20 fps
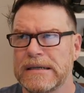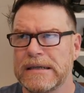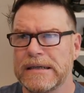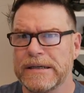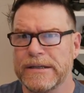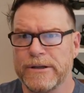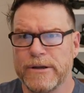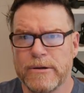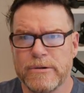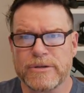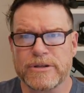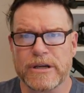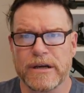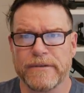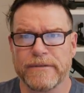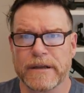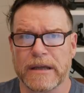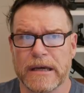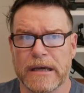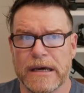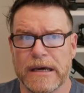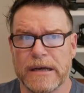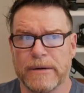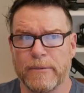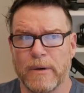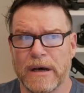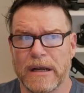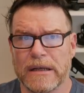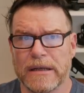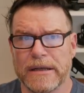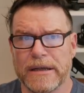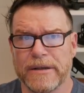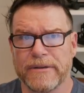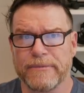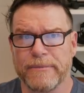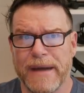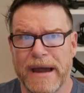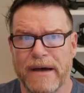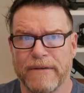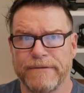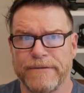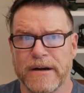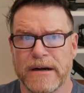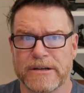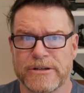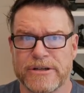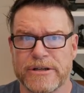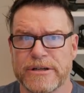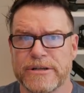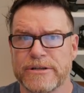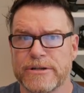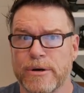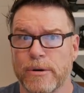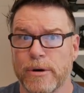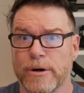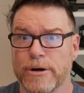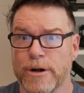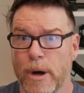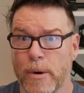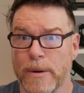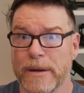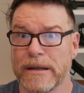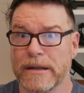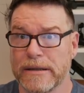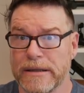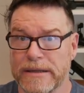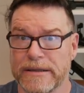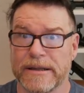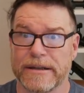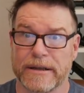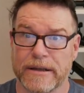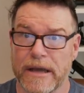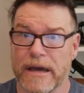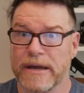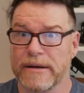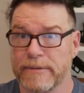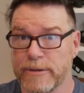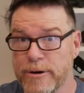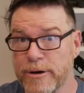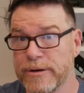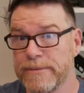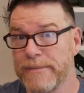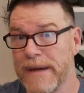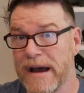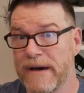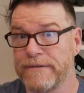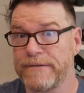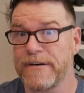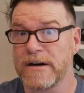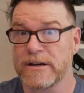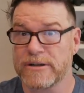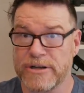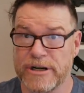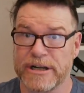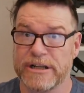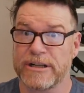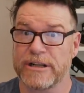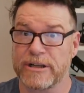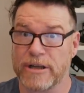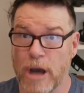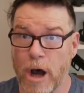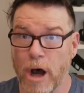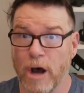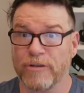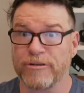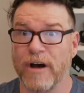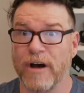use of the gun while it malfunctions, or knowingly that the gun could malfunction and to cause